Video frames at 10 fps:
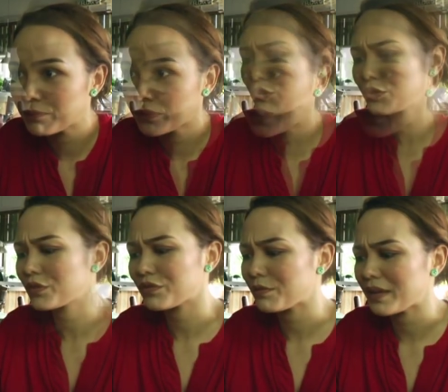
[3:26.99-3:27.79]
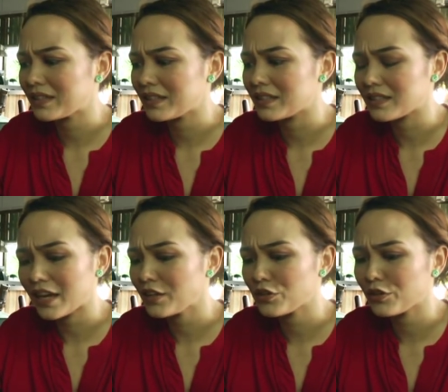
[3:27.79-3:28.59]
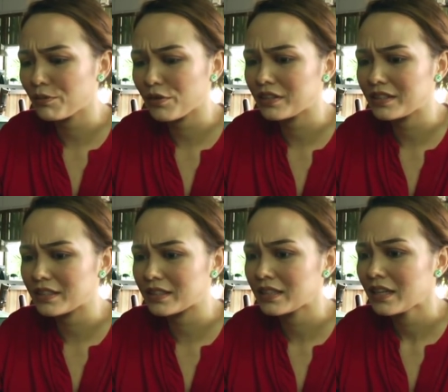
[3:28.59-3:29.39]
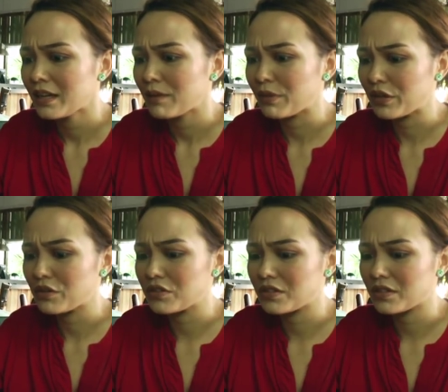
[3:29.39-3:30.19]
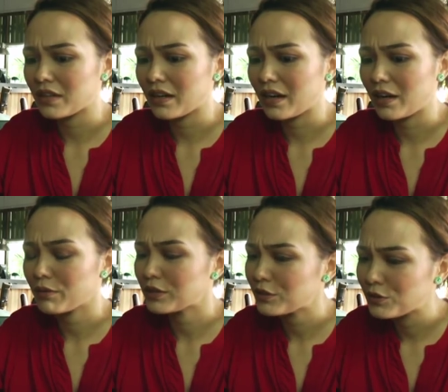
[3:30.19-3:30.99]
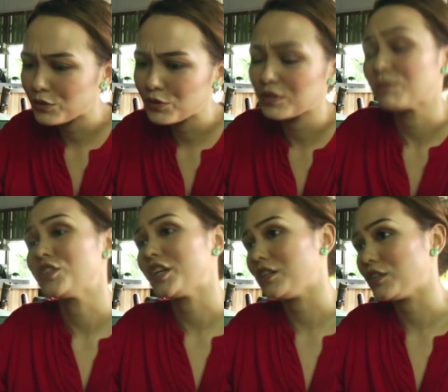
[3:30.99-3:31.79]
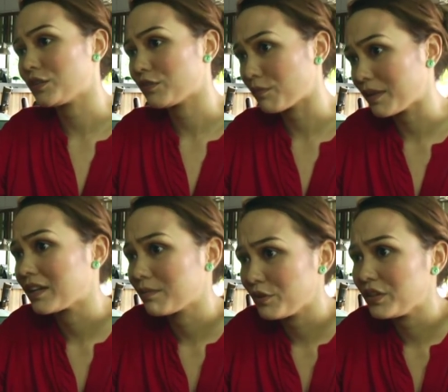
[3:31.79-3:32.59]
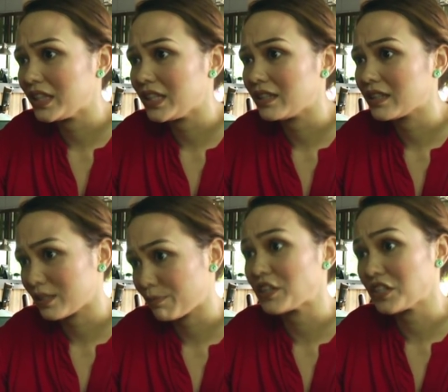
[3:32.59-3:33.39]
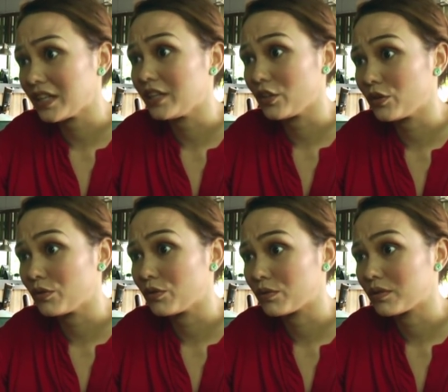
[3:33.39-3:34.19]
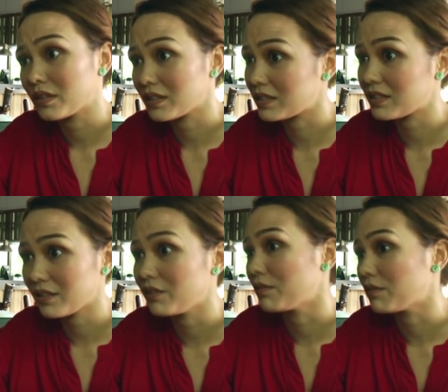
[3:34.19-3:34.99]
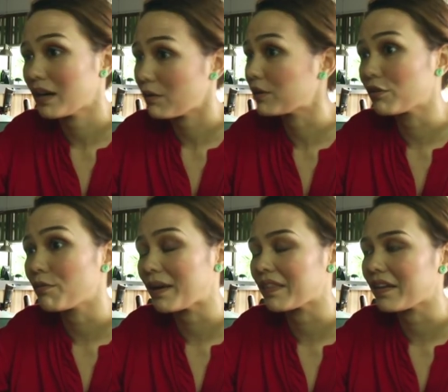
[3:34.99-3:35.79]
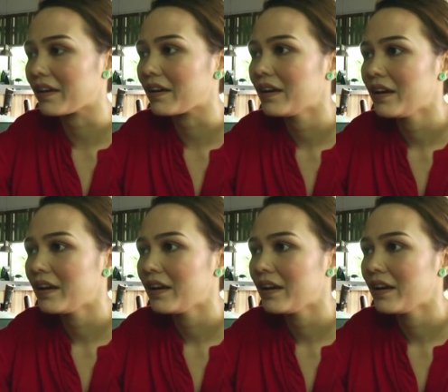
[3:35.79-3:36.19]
Because the truth of the matter is, I joined politics because I wanted to do some change for my community, especially in Kiulu, because, I want to go back there.